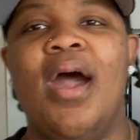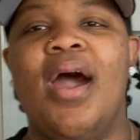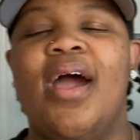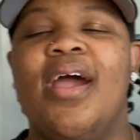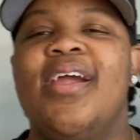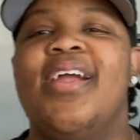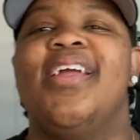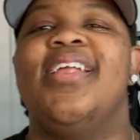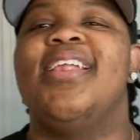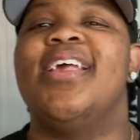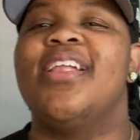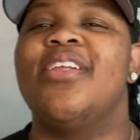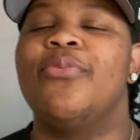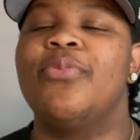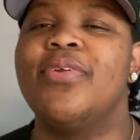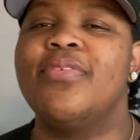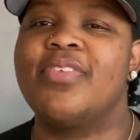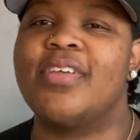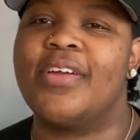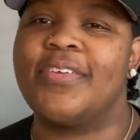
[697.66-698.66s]
All right, now that
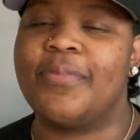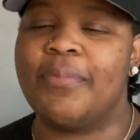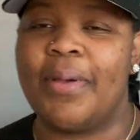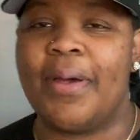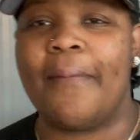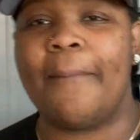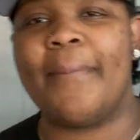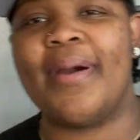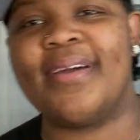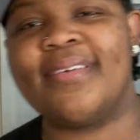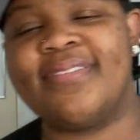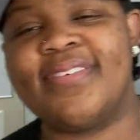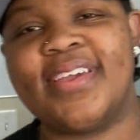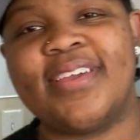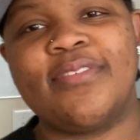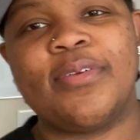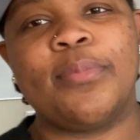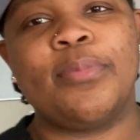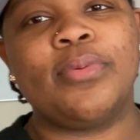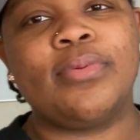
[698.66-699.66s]
we've talked about my
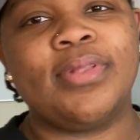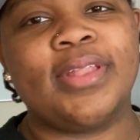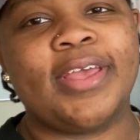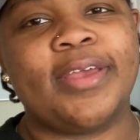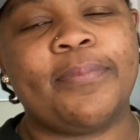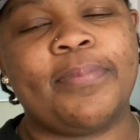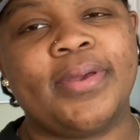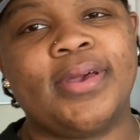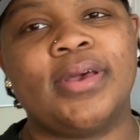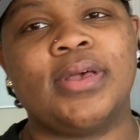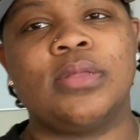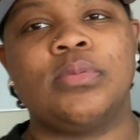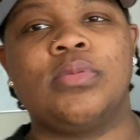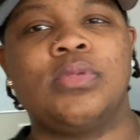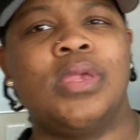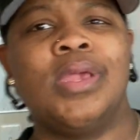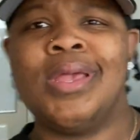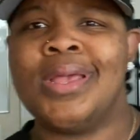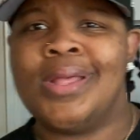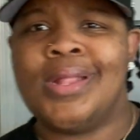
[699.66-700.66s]
favorite bootleg pickups,
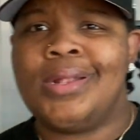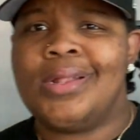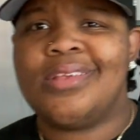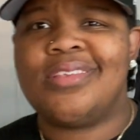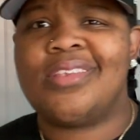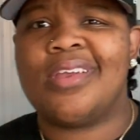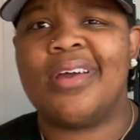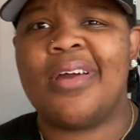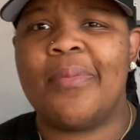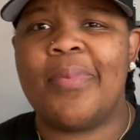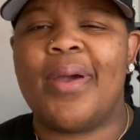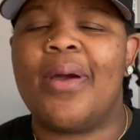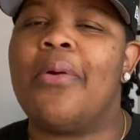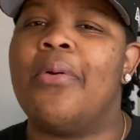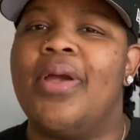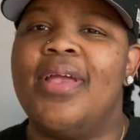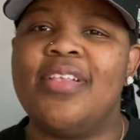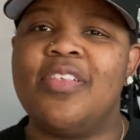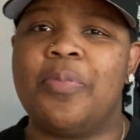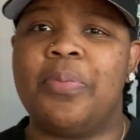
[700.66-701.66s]
let's talk
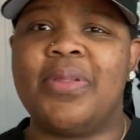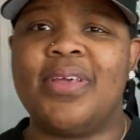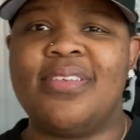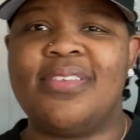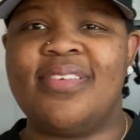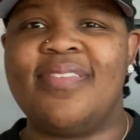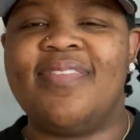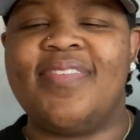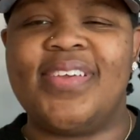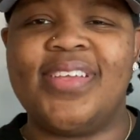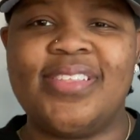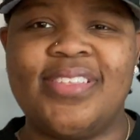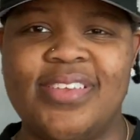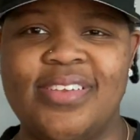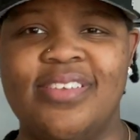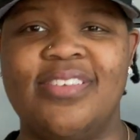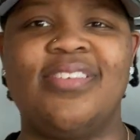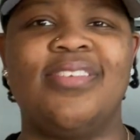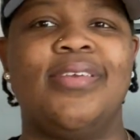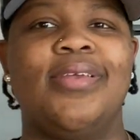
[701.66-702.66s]
about its place in
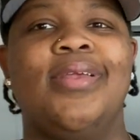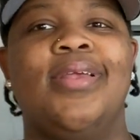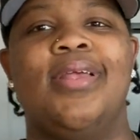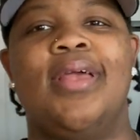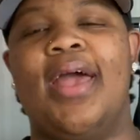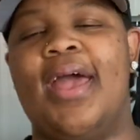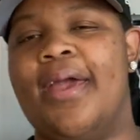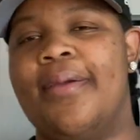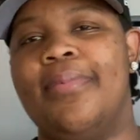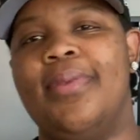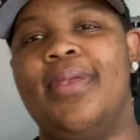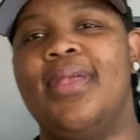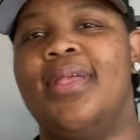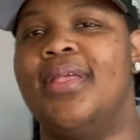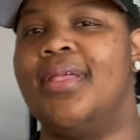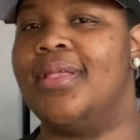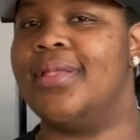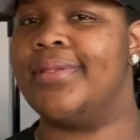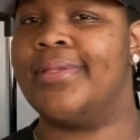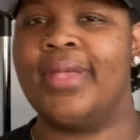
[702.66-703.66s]
vintage. I
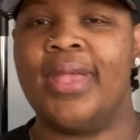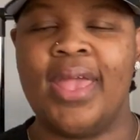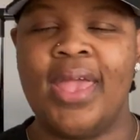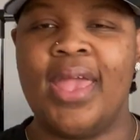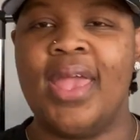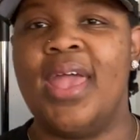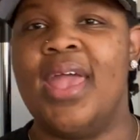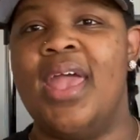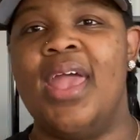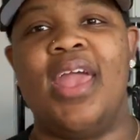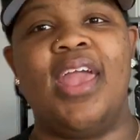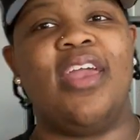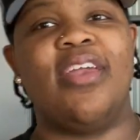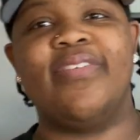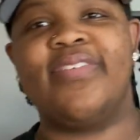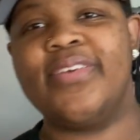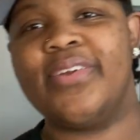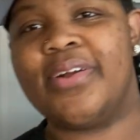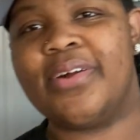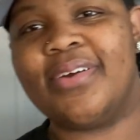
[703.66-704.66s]
mean, if
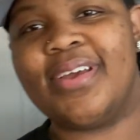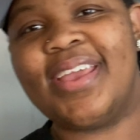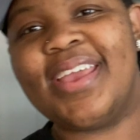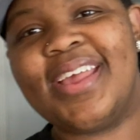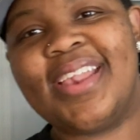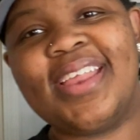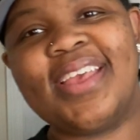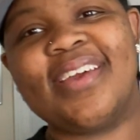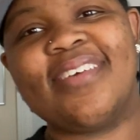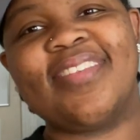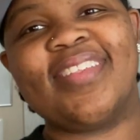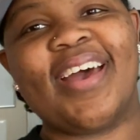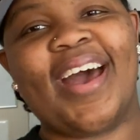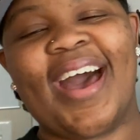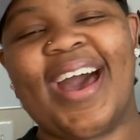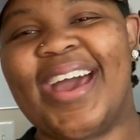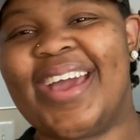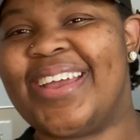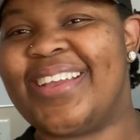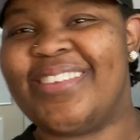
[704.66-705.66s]
you're on any of the
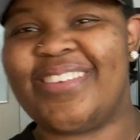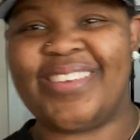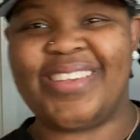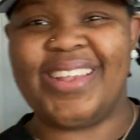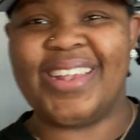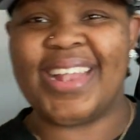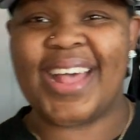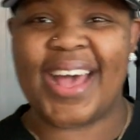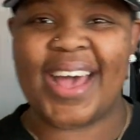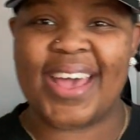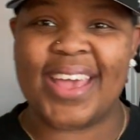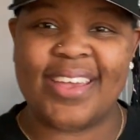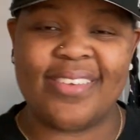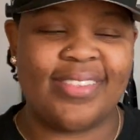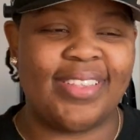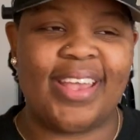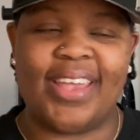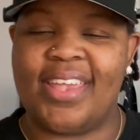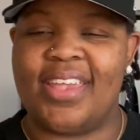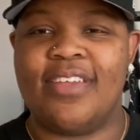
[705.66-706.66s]
IG lives,
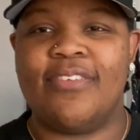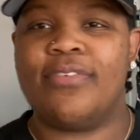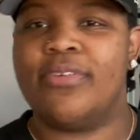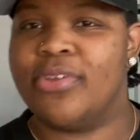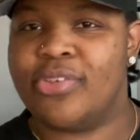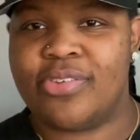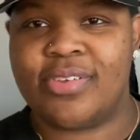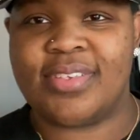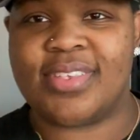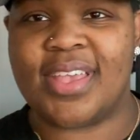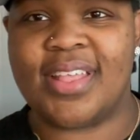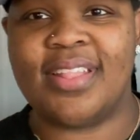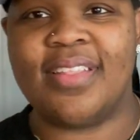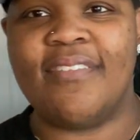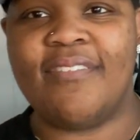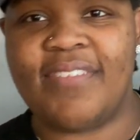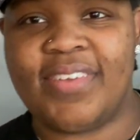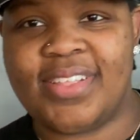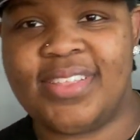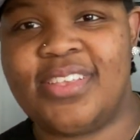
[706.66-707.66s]
like if you're just in the
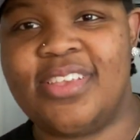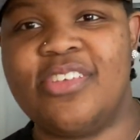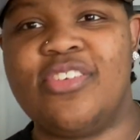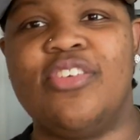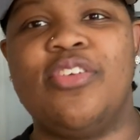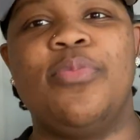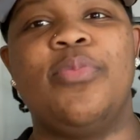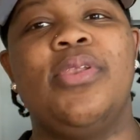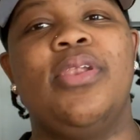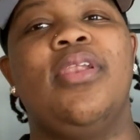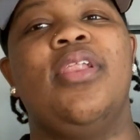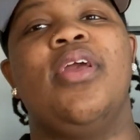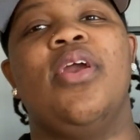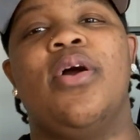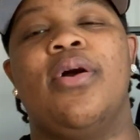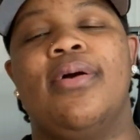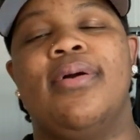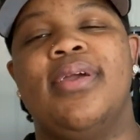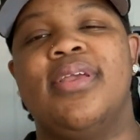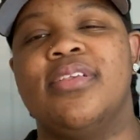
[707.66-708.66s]
vintage community
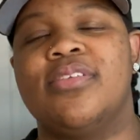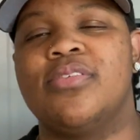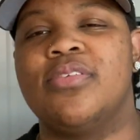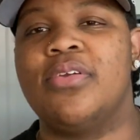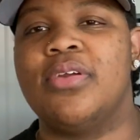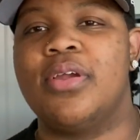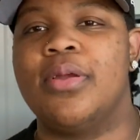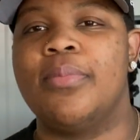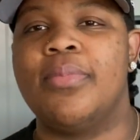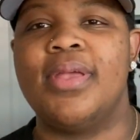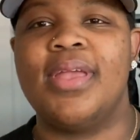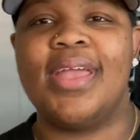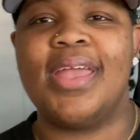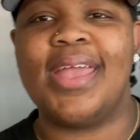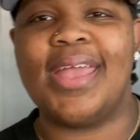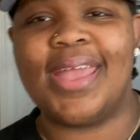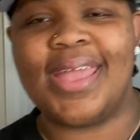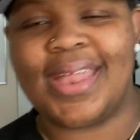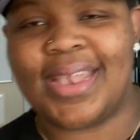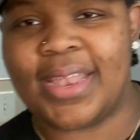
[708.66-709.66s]
on Instagram,
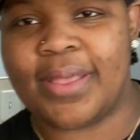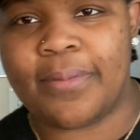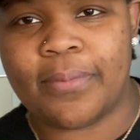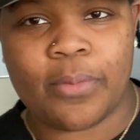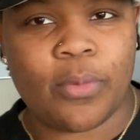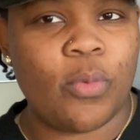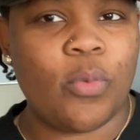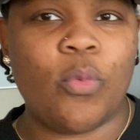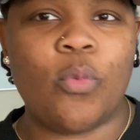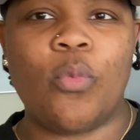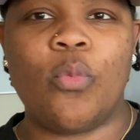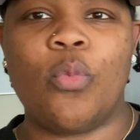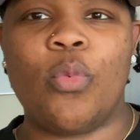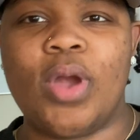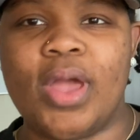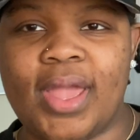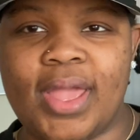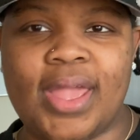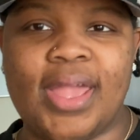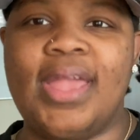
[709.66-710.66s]
any
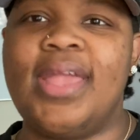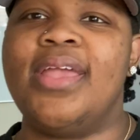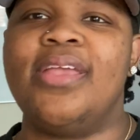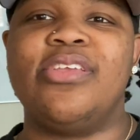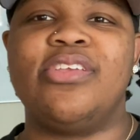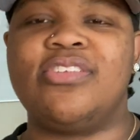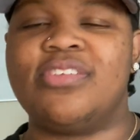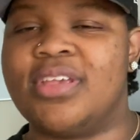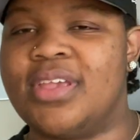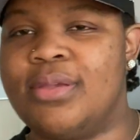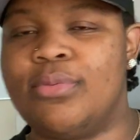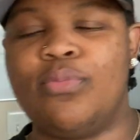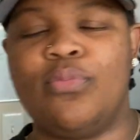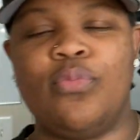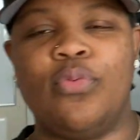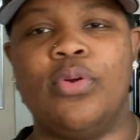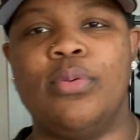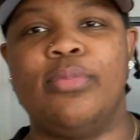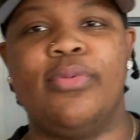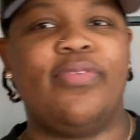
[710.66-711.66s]
way, shape,
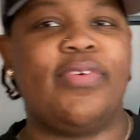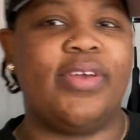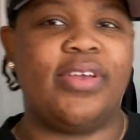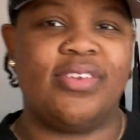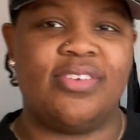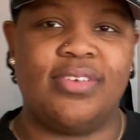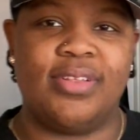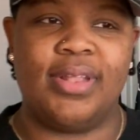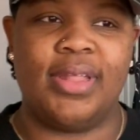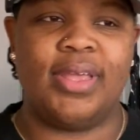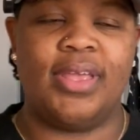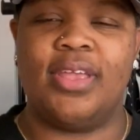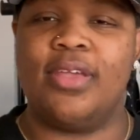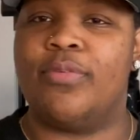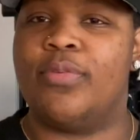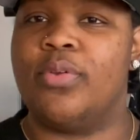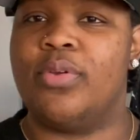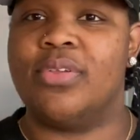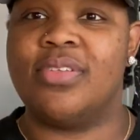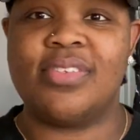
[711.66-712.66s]
form, or fashion, like
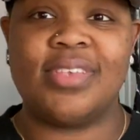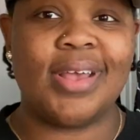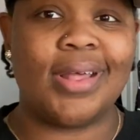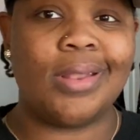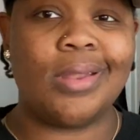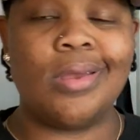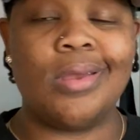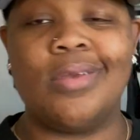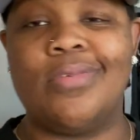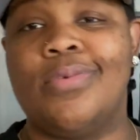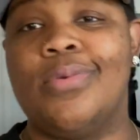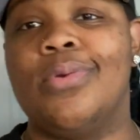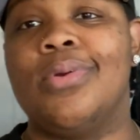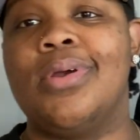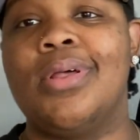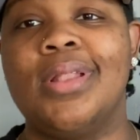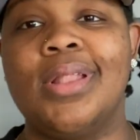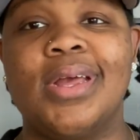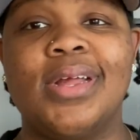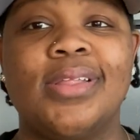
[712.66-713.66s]
if you're a seller, if you're a
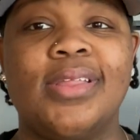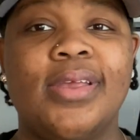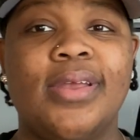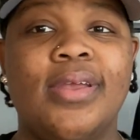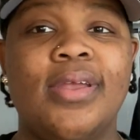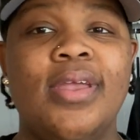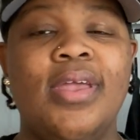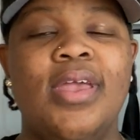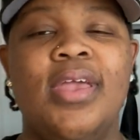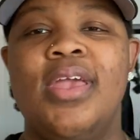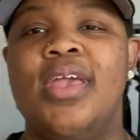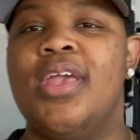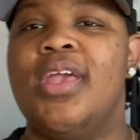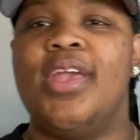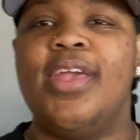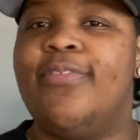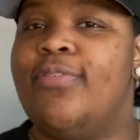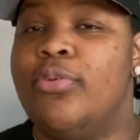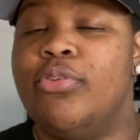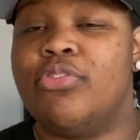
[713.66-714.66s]
collector,
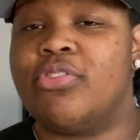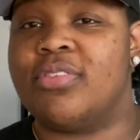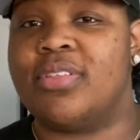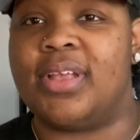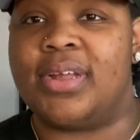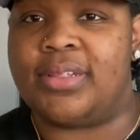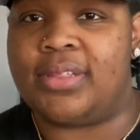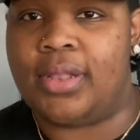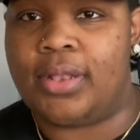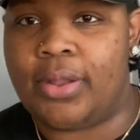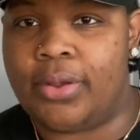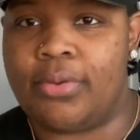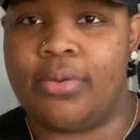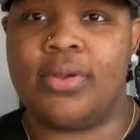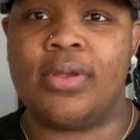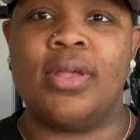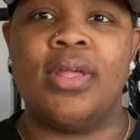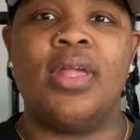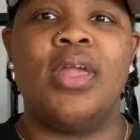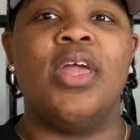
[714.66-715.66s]
if you just like to lurk,
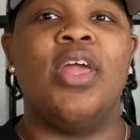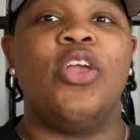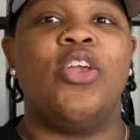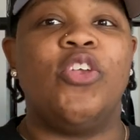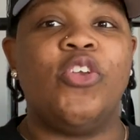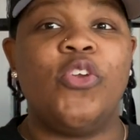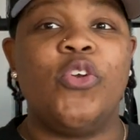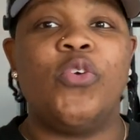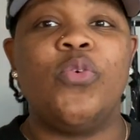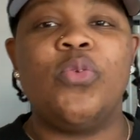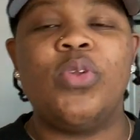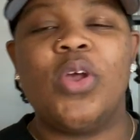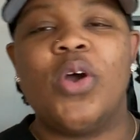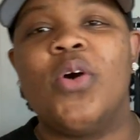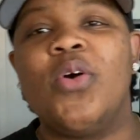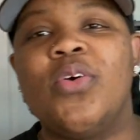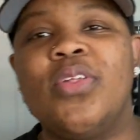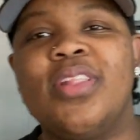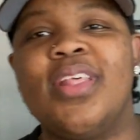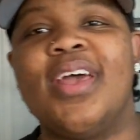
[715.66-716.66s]
you
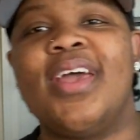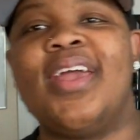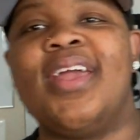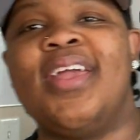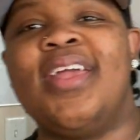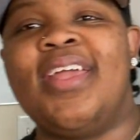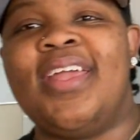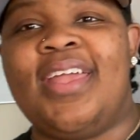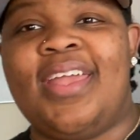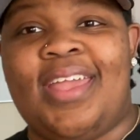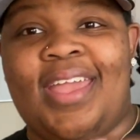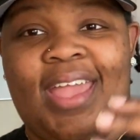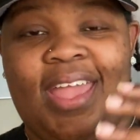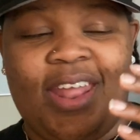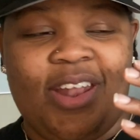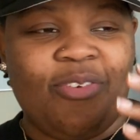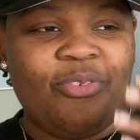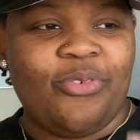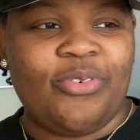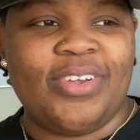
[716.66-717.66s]
know that
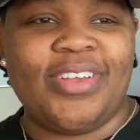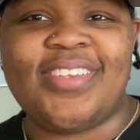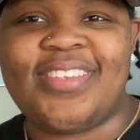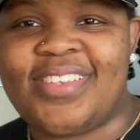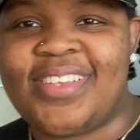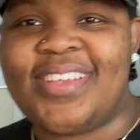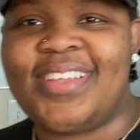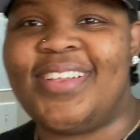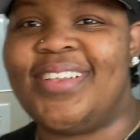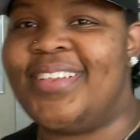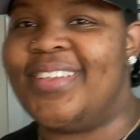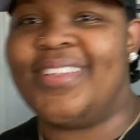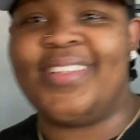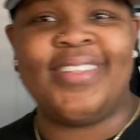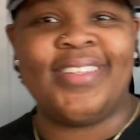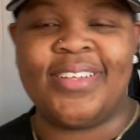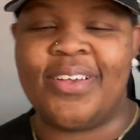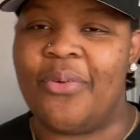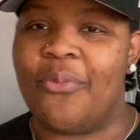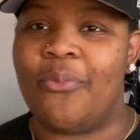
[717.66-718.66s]
in recent
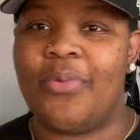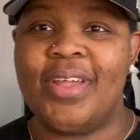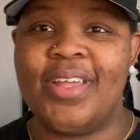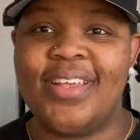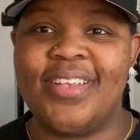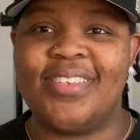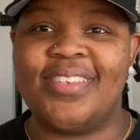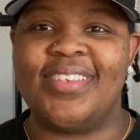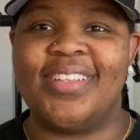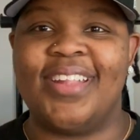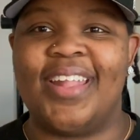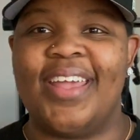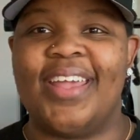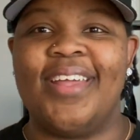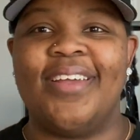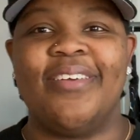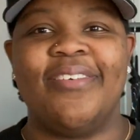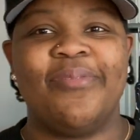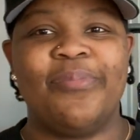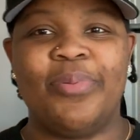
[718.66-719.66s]
weeks,
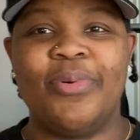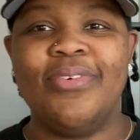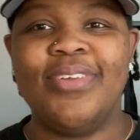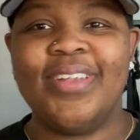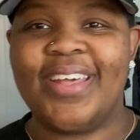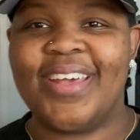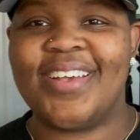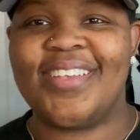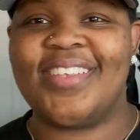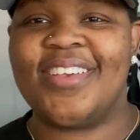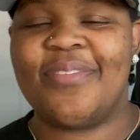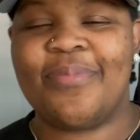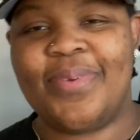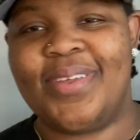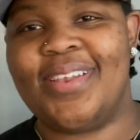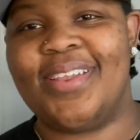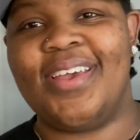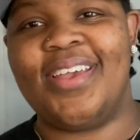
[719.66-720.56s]
like bootlegs have been a